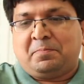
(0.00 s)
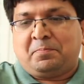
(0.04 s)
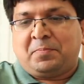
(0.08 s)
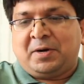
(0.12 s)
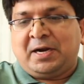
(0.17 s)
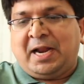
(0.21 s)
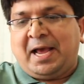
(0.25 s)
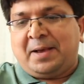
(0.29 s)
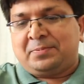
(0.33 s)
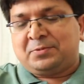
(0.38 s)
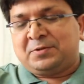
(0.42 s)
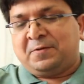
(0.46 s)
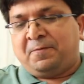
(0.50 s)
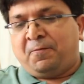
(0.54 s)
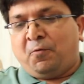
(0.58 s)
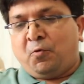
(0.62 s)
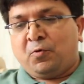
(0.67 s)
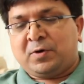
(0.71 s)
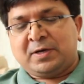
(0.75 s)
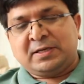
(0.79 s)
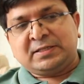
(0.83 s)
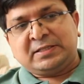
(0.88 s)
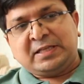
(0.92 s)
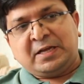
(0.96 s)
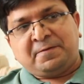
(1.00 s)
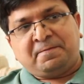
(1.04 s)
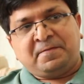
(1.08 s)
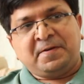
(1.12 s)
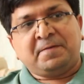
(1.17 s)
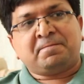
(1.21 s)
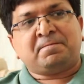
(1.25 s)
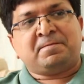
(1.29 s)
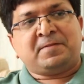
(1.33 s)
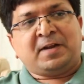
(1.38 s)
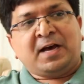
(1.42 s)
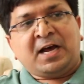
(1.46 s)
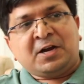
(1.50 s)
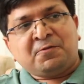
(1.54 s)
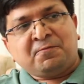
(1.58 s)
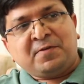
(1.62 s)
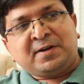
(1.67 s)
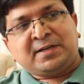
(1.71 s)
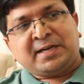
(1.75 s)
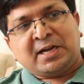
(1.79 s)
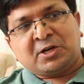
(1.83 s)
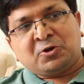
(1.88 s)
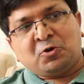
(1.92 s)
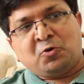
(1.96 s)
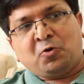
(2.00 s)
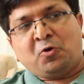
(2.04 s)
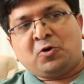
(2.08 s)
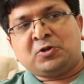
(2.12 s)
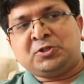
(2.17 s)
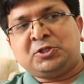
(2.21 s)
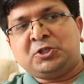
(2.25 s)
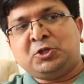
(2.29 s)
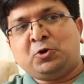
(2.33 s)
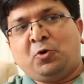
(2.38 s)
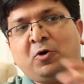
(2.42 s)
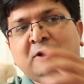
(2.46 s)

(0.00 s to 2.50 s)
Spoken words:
perhaps the focus that we have done with technology